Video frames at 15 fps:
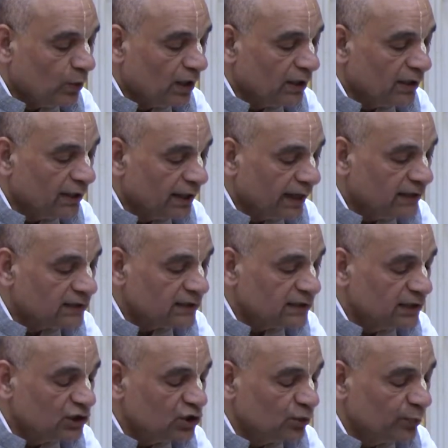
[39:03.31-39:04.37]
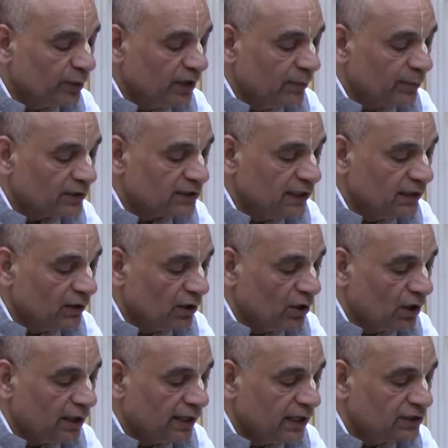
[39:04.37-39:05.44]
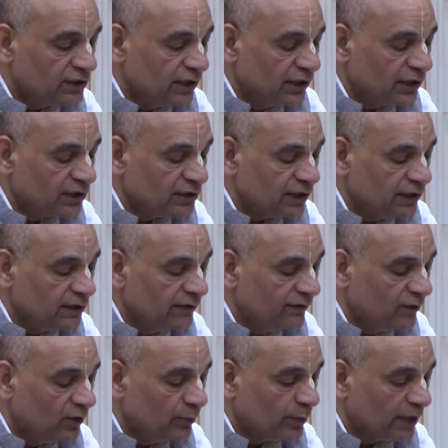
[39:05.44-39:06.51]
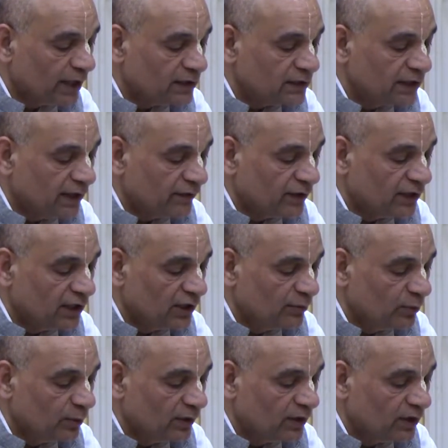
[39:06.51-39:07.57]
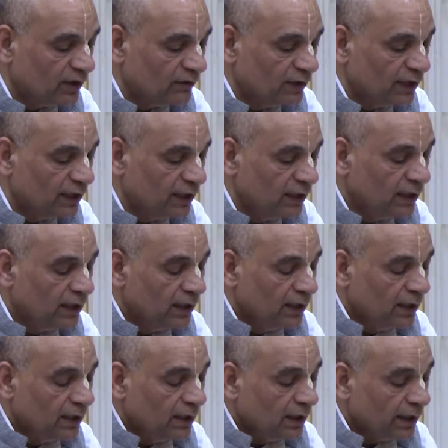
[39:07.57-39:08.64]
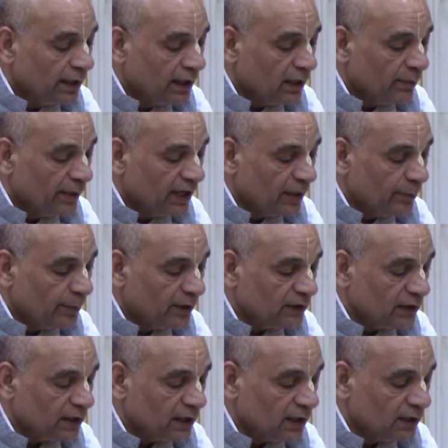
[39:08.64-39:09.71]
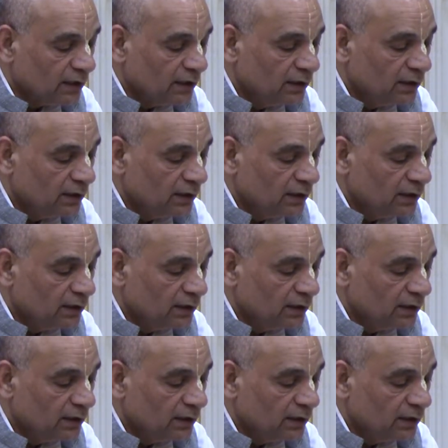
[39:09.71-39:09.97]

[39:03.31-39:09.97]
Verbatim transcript: one realizes the Supreme Personality of Godhead, Shri Krishna, and the full potency after the removal of the Hiranyamaya Patra,